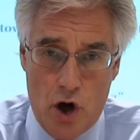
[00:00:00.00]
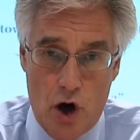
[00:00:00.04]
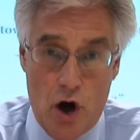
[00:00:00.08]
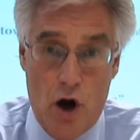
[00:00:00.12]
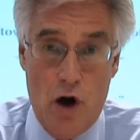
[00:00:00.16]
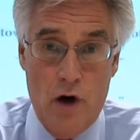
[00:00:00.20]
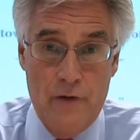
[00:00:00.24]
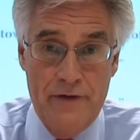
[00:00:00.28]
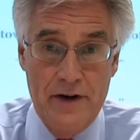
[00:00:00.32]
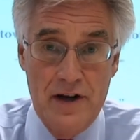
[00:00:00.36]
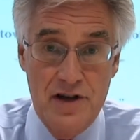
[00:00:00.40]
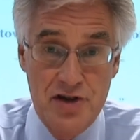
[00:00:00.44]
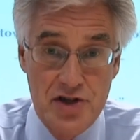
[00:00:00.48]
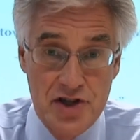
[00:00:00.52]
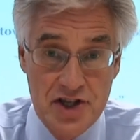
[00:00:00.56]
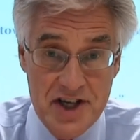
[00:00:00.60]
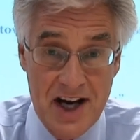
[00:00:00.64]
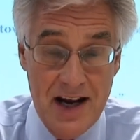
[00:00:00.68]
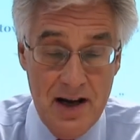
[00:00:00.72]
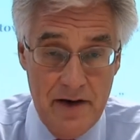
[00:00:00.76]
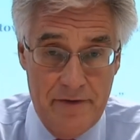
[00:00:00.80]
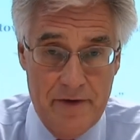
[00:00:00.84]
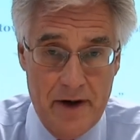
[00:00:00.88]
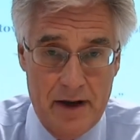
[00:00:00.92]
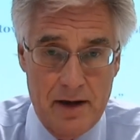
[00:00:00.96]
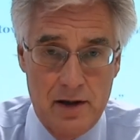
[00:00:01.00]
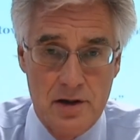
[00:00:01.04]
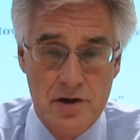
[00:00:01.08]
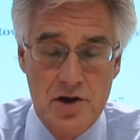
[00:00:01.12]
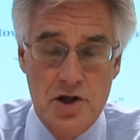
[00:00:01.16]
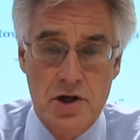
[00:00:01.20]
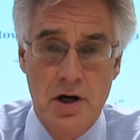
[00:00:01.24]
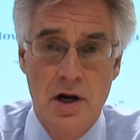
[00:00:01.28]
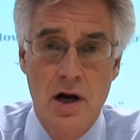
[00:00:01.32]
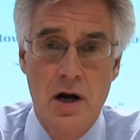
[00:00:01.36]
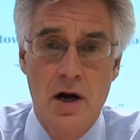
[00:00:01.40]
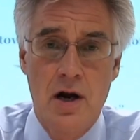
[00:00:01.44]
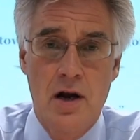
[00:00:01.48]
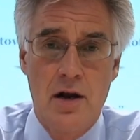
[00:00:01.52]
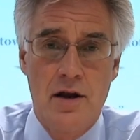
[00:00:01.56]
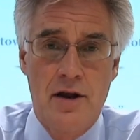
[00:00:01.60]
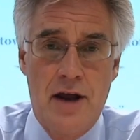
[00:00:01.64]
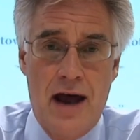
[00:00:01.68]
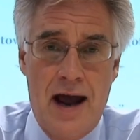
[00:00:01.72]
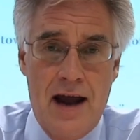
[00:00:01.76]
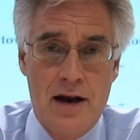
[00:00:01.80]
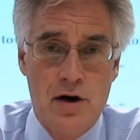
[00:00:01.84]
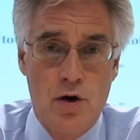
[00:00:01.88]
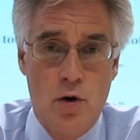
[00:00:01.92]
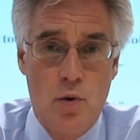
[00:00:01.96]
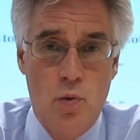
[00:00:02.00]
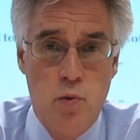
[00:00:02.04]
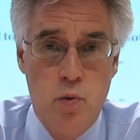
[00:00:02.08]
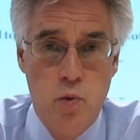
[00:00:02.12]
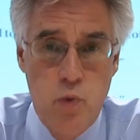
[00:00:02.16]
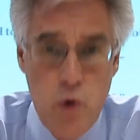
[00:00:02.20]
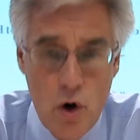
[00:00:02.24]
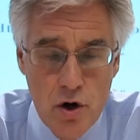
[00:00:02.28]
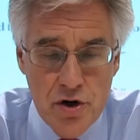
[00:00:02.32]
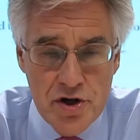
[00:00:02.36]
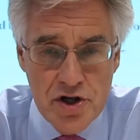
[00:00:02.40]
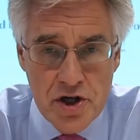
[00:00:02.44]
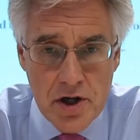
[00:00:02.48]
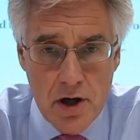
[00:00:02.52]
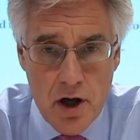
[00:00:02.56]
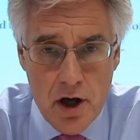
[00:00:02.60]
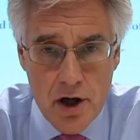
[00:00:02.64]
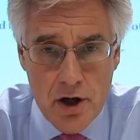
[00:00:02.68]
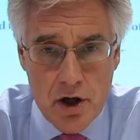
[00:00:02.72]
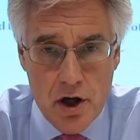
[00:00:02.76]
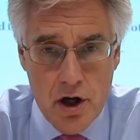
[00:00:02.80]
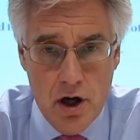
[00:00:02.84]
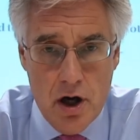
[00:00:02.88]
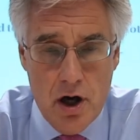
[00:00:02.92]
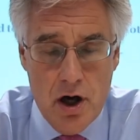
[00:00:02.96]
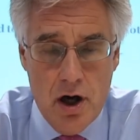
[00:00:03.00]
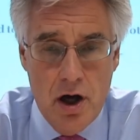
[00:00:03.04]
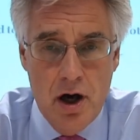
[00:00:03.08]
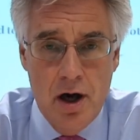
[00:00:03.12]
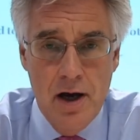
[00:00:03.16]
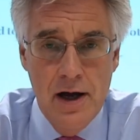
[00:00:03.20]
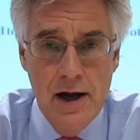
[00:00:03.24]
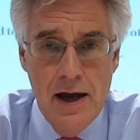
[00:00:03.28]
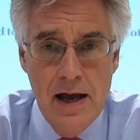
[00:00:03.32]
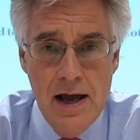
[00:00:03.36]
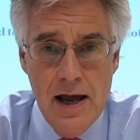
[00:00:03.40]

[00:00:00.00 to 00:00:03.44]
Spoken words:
of savings than would occur